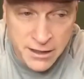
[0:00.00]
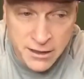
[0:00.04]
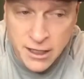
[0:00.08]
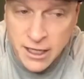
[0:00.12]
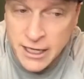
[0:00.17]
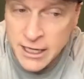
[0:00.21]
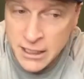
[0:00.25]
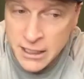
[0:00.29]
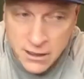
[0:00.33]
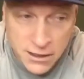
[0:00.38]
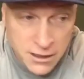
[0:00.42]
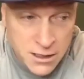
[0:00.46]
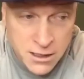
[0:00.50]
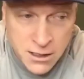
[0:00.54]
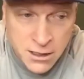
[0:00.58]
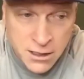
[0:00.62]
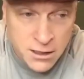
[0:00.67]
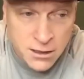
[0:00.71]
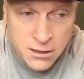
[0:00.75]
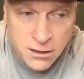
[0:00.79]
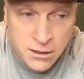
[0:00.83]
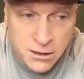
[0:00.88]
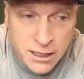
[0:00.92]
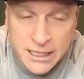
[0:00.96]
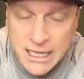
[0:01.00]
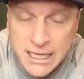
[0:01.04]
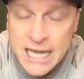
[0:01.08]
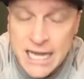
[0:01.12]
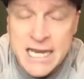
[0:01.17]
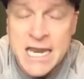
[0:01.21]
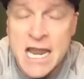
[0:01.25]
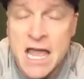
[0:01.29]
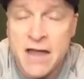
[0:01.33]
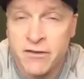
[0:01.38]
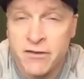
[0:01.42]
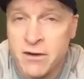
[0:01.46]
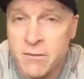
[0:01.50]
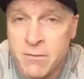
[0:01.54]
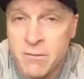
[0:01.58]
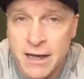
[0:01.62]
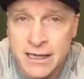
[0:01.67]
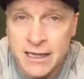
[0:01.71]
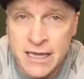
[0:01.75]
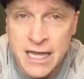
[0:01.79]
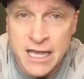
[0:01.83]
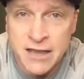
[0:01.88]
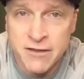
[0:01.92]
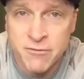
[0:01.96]
Like like I never in my
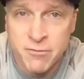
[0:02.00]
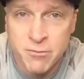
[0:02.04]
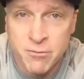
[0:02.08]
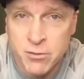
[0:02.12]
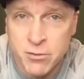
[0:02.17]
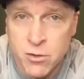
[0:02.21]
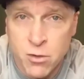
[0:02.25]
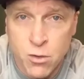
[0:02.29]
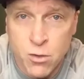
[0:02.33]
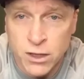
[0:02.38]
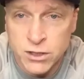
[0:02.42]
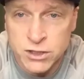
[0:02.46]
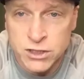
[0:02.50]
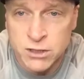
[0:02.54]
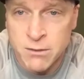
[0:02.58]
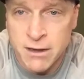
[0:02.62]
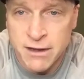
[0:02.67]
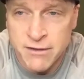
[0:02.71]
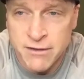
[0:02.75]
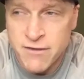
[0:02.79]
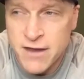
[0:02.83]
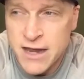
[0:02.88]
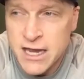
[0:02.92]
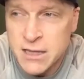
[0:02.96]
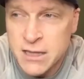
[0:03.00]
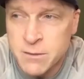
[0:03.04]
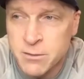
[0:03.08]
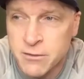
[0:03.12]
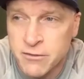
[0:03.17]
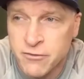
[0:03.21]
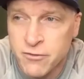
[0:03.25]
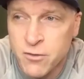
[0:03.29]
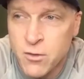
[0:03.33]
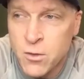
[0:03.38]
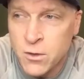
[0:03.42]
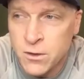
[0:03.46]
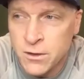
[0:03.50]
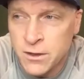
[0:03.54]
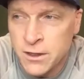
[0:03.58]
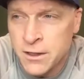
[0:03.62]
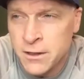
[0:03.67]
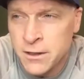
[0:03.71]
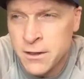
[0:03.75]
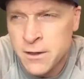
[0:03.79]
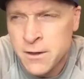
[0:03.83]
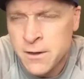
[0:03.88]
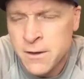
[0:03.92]
life questioned my faith before. And